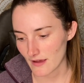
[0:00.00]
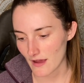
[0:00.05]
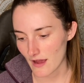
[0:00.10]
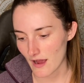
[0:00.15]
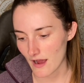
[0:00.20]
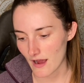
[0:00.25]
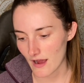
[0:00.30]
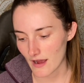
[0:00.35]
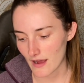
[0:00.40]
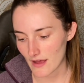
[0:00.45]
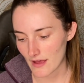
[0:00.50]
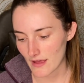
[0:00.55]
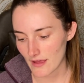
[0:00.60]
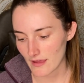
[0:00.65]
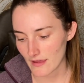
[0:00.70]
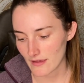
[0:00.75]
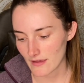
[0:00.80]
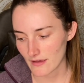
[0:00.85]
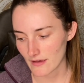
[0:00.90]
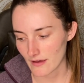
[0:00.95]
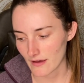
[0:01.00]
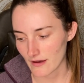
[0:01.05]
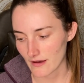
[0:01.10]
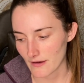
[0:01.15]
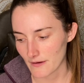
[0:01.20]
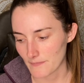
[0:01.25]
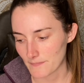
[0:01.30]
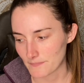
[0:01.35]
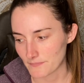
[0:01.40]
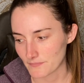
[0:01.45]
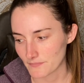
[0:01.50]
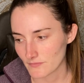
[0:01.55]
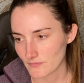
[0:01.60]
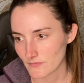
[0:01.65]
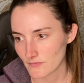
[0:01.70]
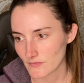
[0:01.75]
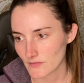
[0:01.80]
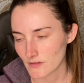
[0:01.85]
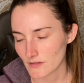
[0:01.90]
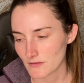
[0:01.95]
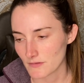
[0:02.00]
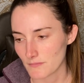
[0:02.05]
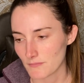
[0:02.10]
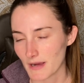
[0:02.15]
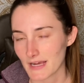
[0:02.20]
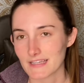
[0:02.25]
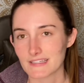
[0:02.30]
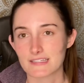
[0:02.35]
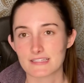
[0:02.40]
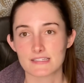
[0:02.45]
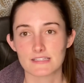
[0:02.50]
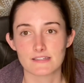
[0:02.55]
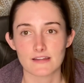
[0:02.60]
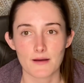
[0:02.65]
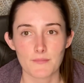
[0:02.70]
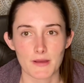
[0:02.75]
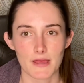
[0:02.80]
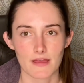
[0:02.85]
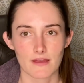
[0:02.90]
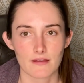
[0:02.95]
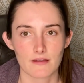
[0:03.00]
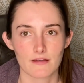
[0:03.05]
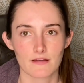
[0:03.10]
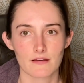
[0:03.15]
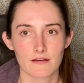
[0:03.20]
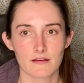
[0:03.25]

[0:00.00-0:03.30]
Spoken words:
my stomach